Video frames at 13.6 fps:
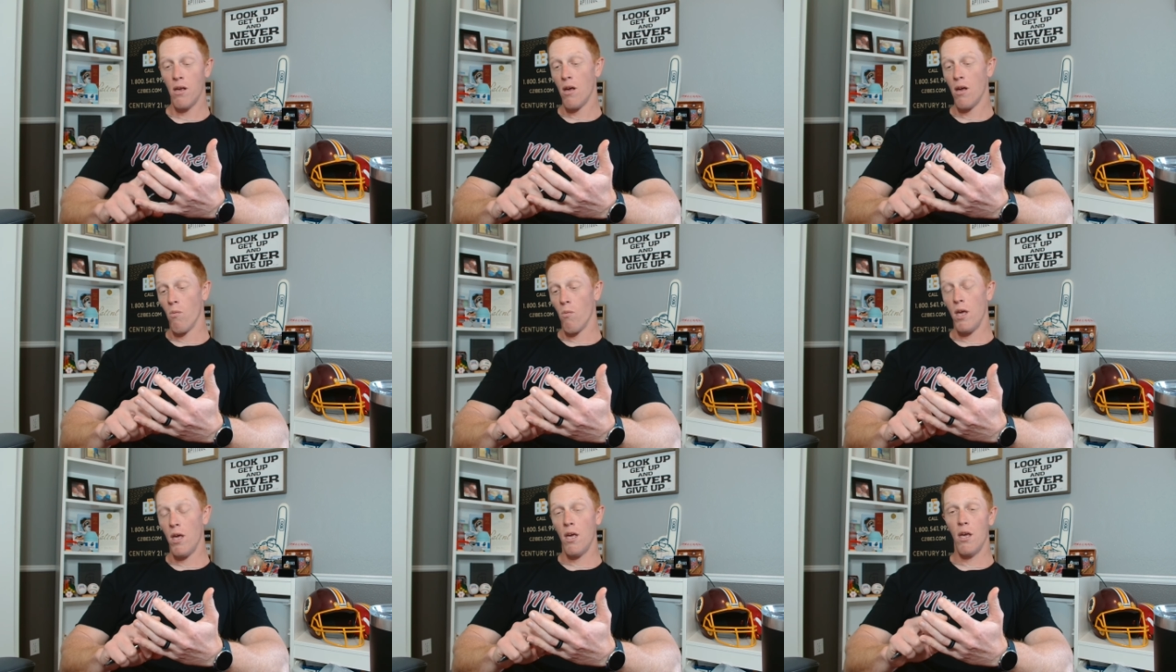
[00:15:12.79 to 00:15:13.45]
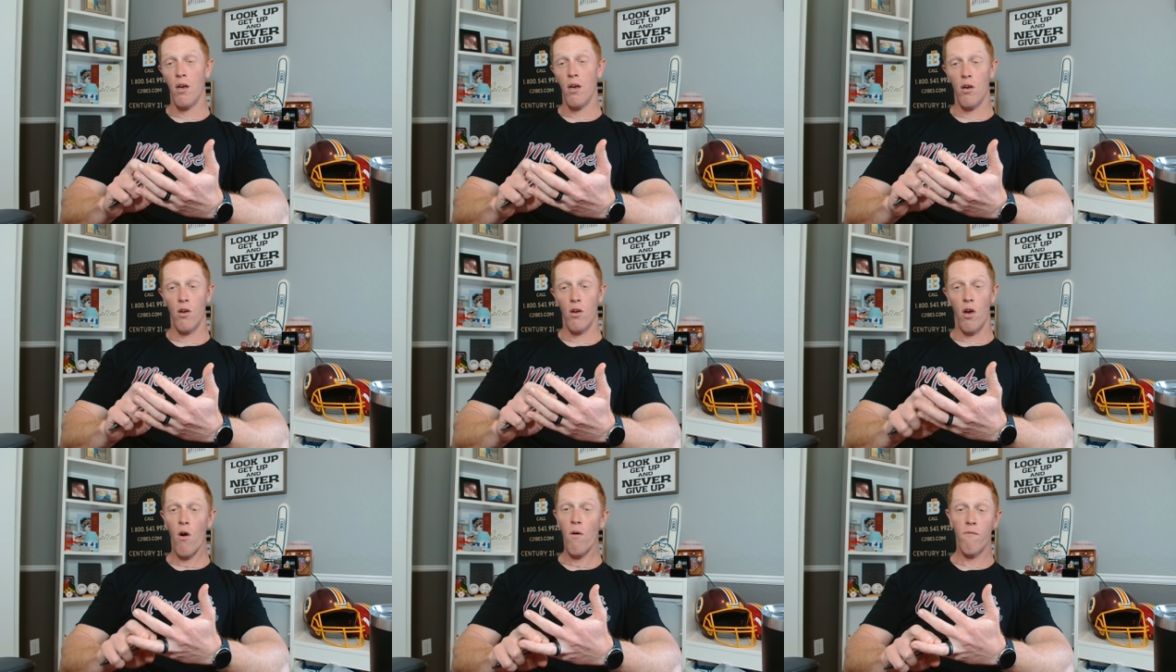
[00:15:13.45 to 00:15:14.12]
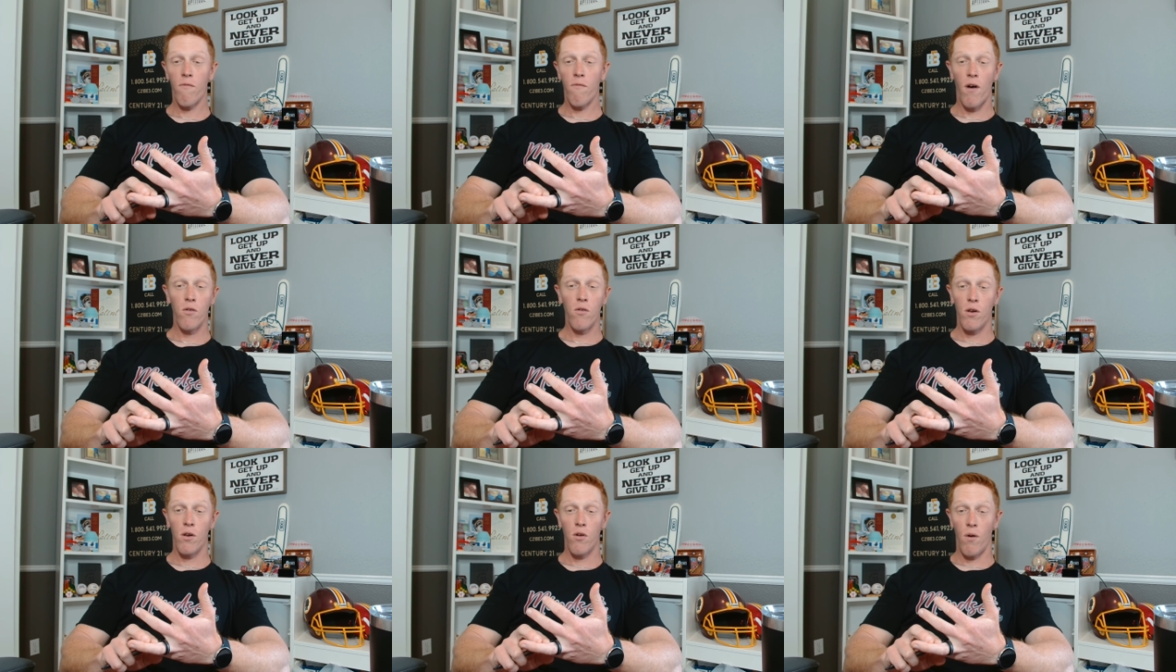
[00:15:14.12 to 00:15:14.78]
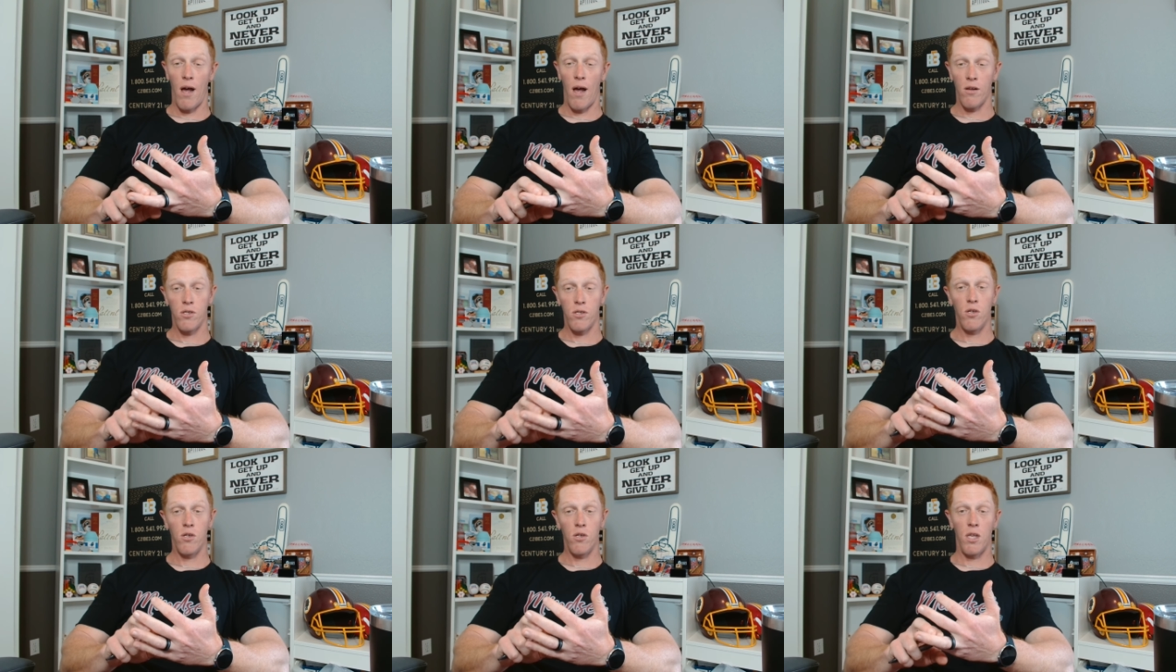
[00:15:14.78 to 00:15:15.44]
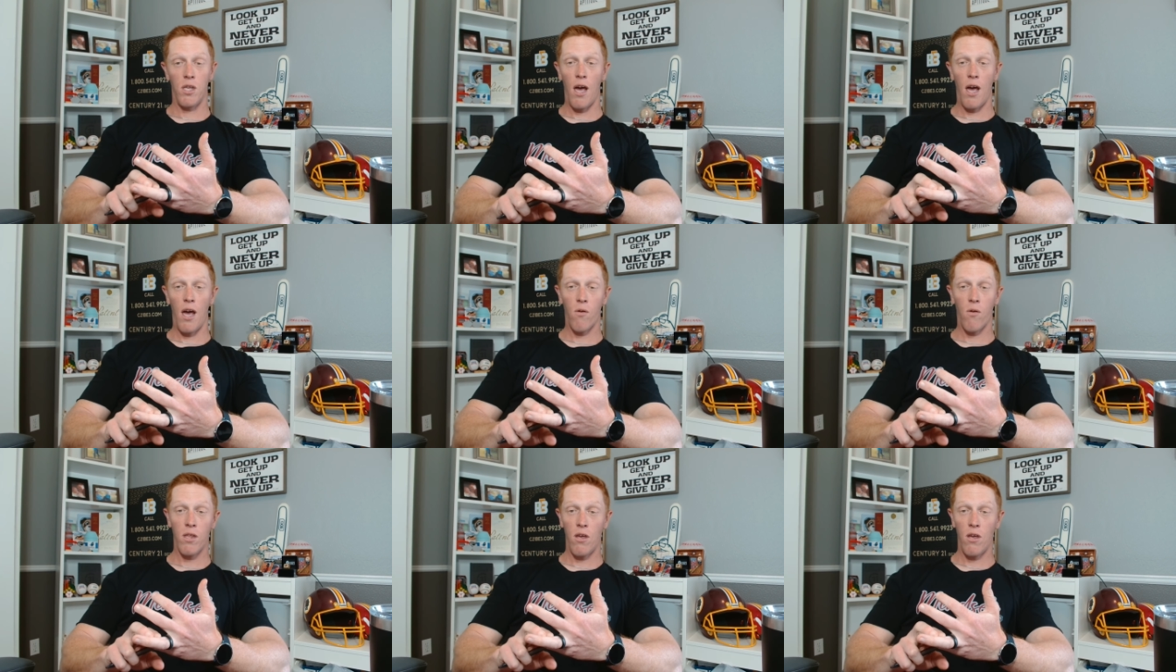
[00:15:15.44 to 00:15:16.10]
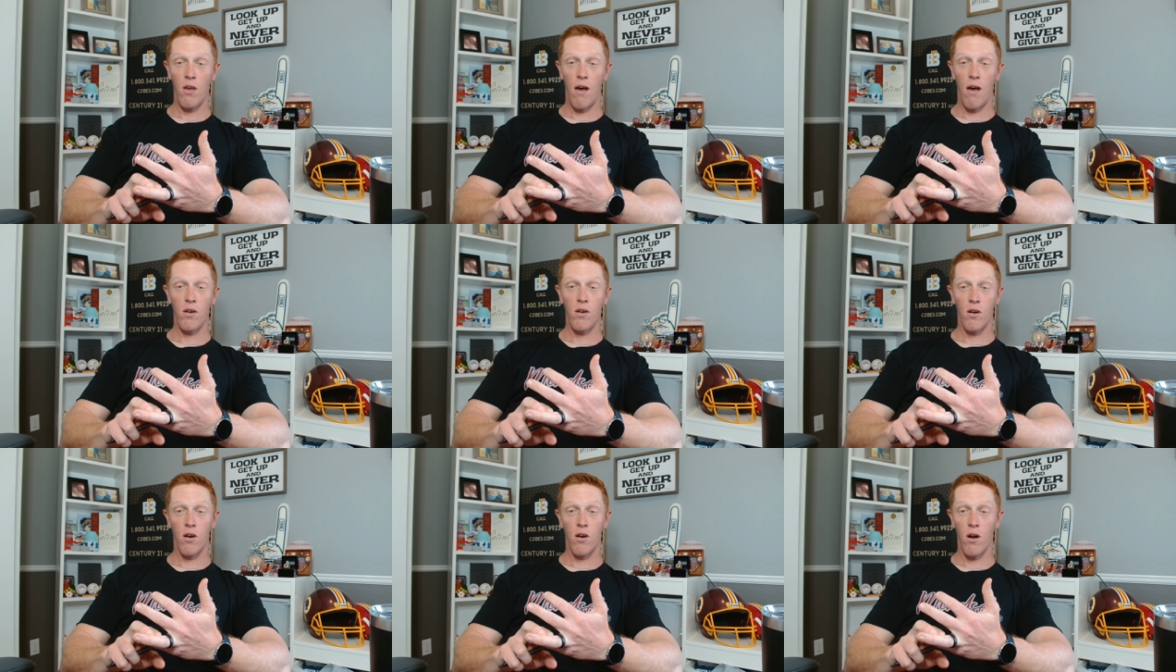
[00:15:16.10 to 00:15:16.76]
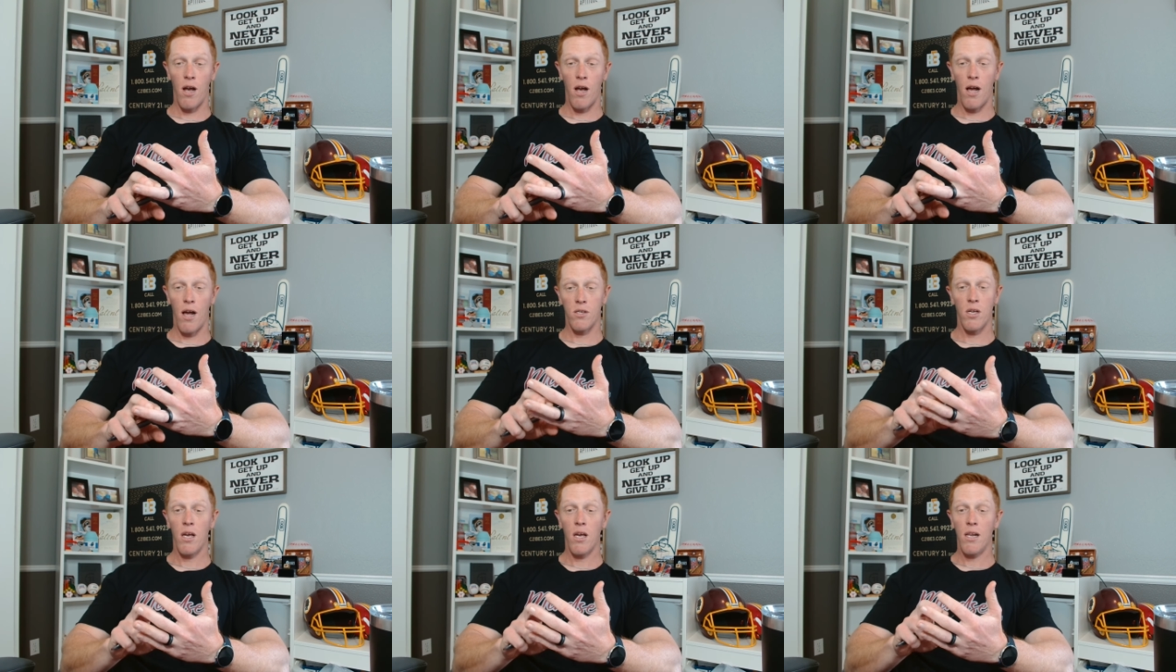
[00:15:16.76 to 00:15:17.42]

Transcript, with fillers: We go and find you a new house. You use the equity that you have in your current house.